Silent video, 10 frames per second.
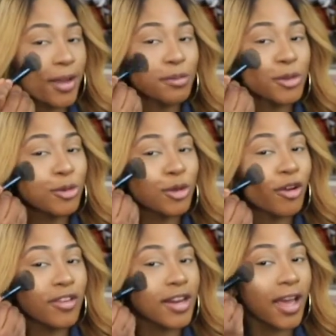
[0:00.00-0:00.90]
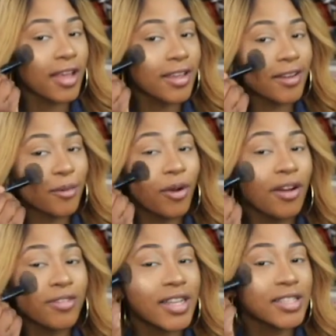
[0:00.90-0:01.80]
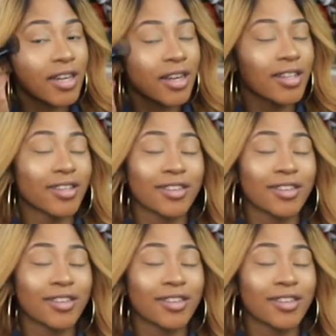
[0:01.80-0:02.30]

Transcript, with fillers: am sorry. Like, what have I done?